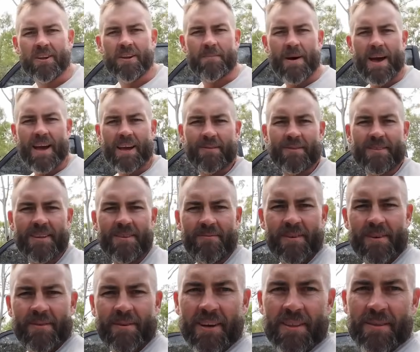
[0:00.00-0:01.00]
did it backwards, didn't
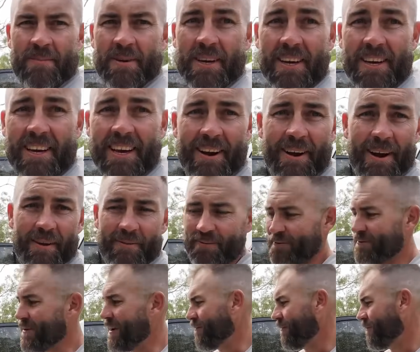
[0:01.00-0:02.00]
we? We got the bigger car after
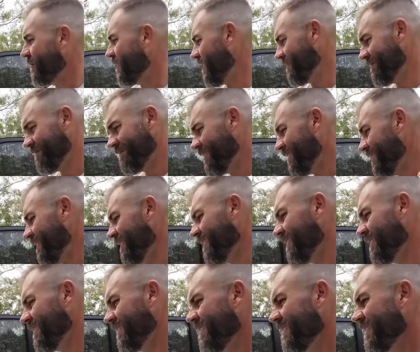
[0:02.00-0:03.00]
we travelled, but hey,
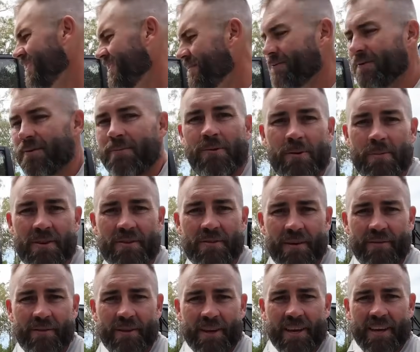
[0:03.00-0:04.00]
we will be
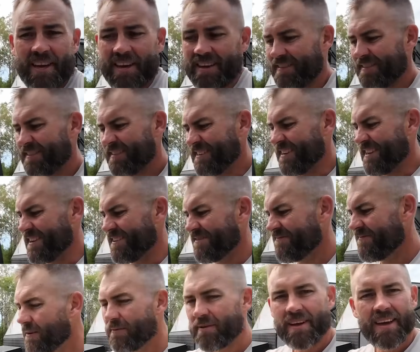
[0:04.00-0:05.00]
travelling again. So
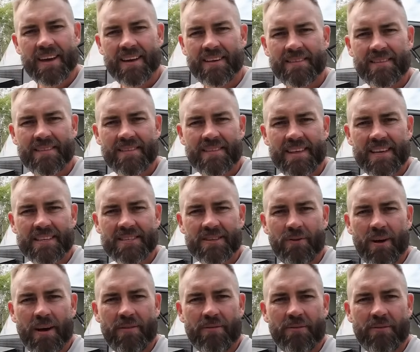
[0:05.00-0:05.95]
there we go. There's the run